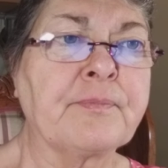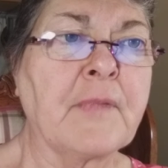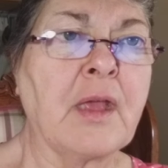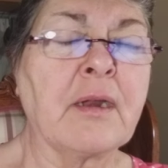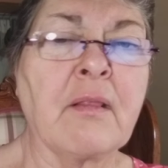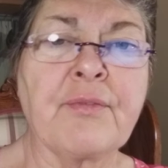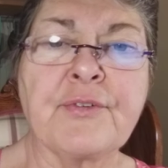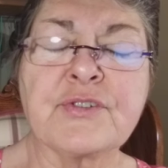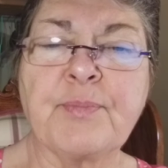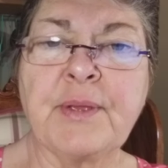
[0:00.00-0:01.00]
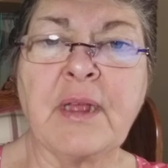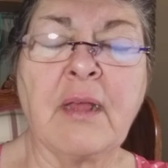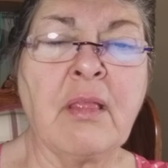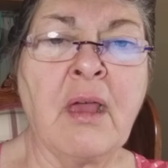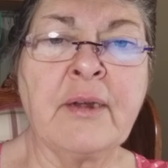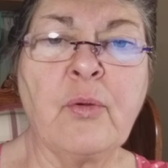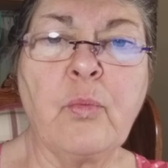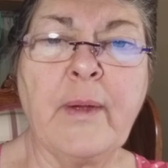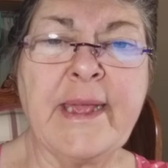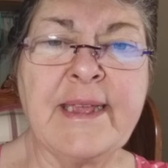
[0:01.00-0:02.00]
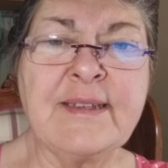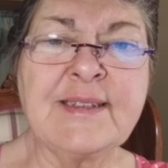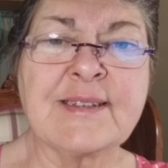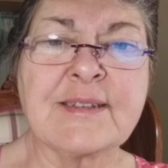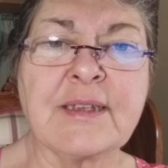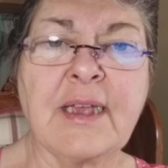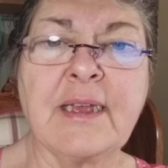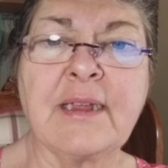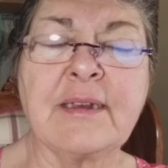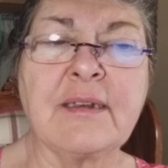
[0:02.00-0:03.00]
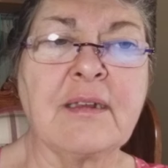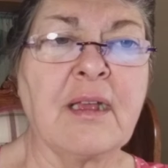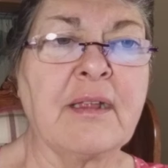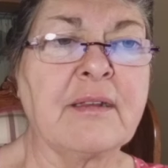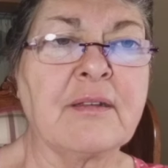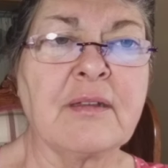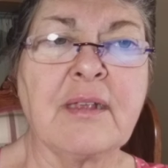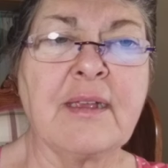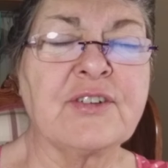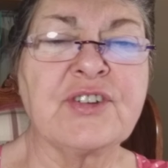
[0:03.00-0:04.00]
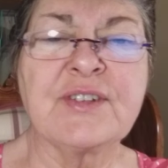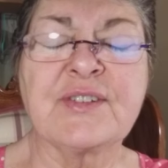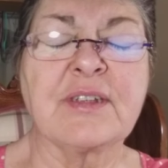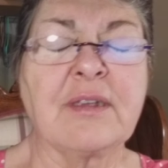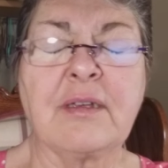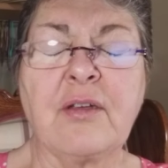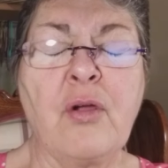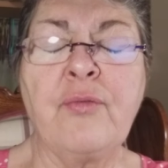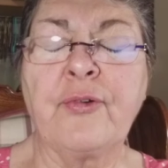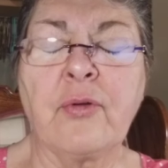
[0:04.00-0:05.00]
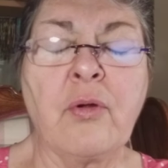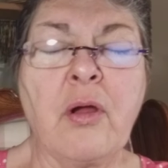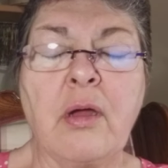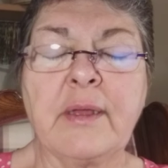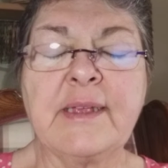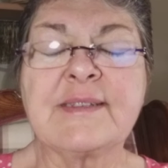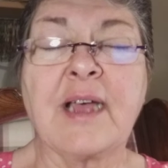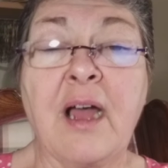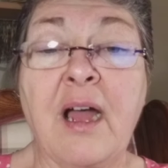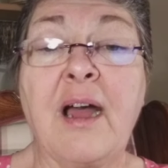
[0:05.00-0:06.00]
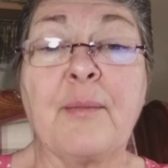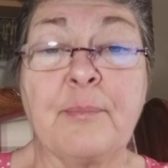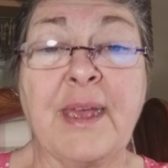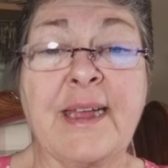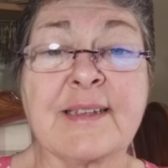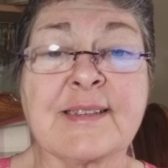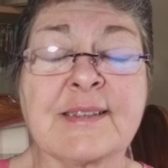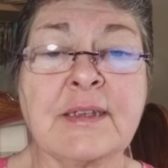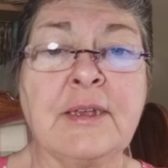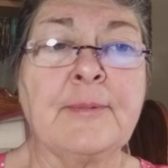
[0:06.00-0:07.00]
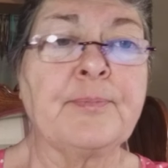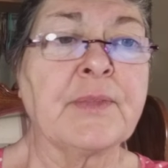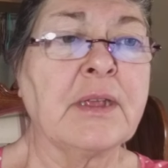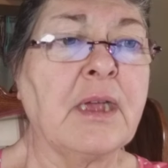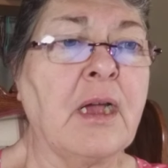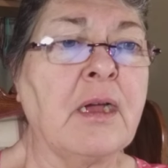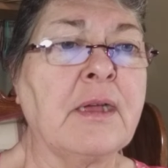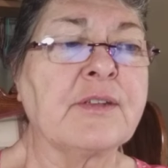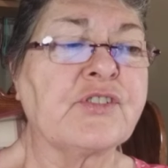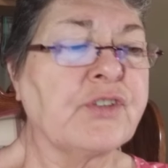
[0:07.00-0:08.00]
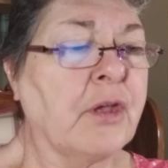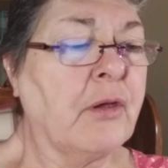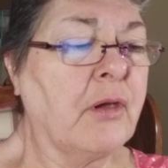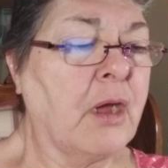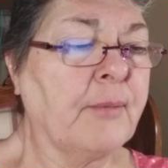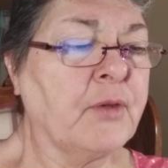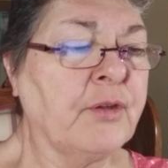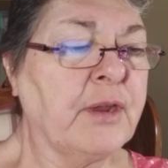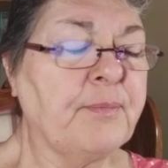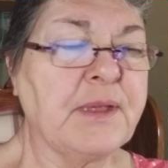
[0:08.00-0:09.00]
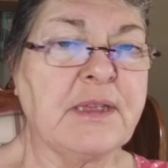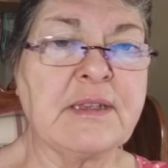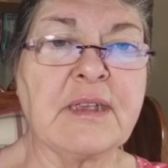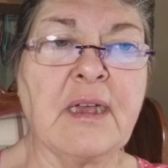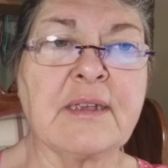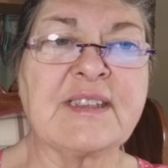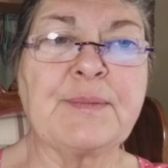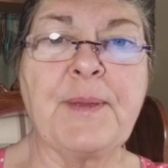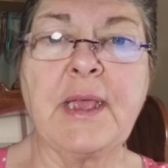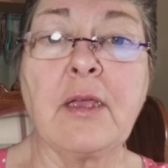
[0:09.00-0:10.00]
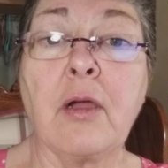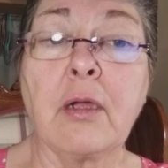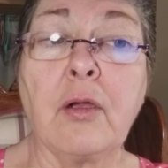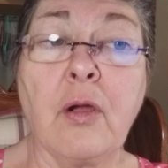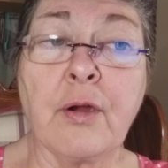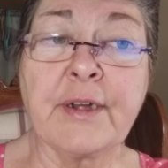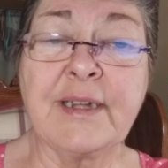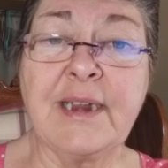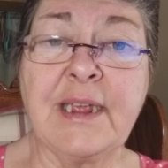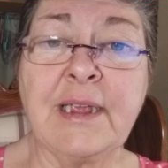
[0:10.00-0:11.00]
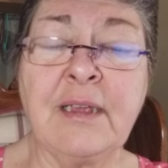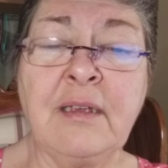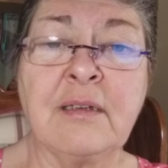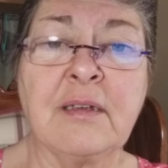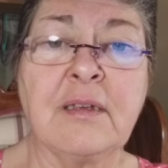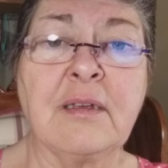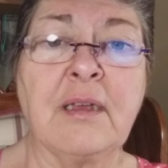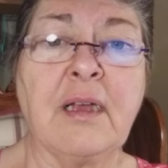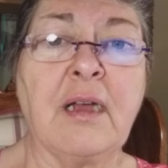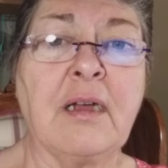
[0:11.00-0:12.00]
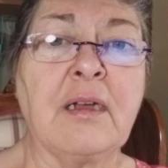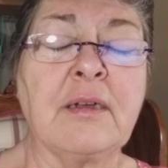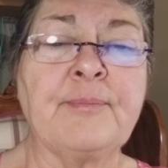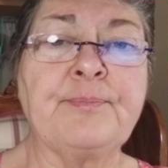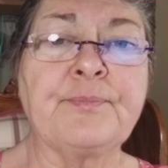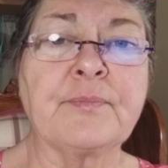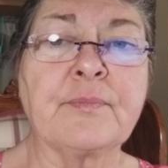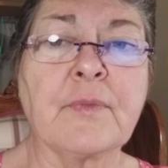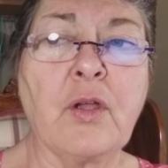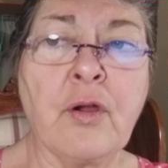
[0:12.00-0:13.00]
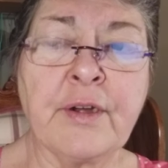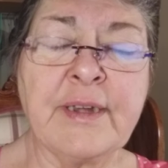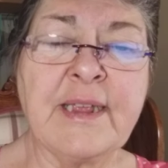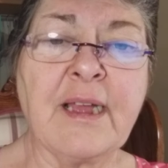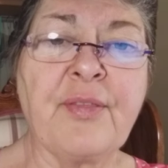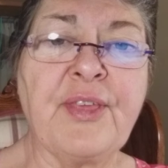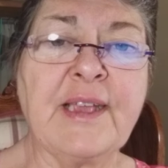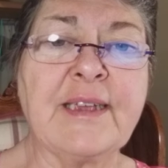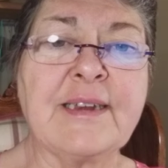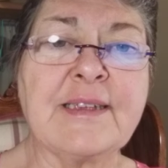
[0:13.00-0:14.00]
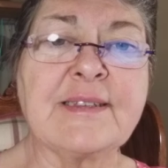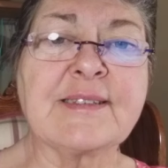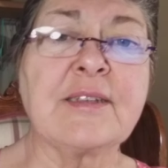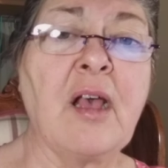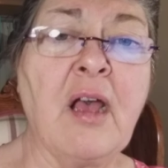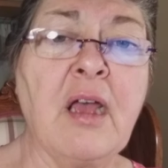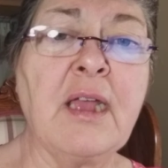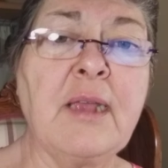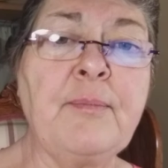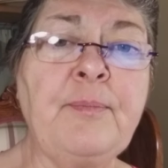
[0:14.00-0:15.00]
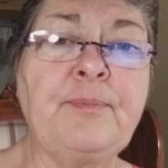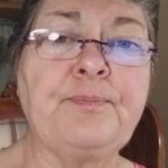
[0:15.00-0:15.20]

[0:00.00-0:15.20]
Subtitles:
There's been a lot of waste, and it's just, overall, it's a hot mess. So I'm going to be speaking on gardening. Gardening, I think it is time